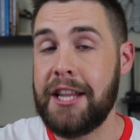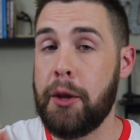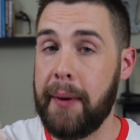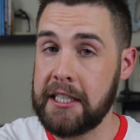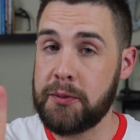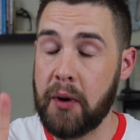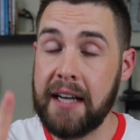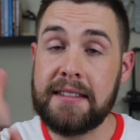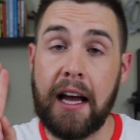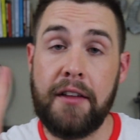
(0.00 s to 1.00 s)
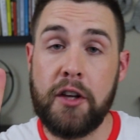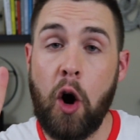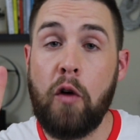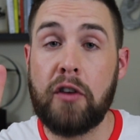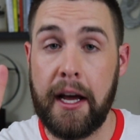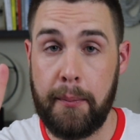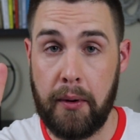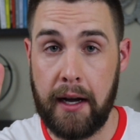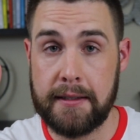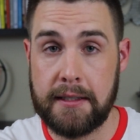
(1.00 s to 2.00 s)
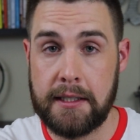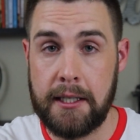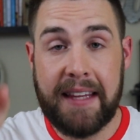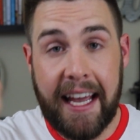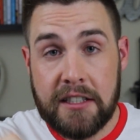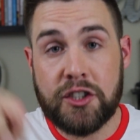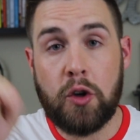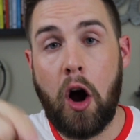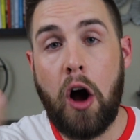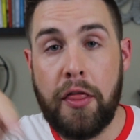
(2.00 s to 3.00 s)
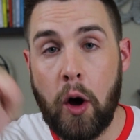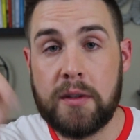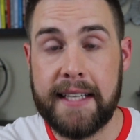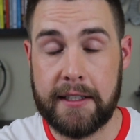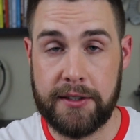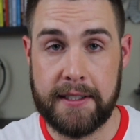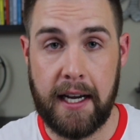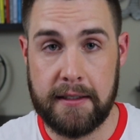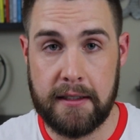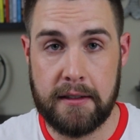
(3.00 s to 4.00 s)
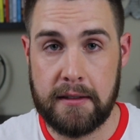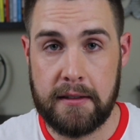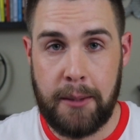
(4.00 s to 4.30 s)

the bench press and the overhead press. Get strong on those exercises.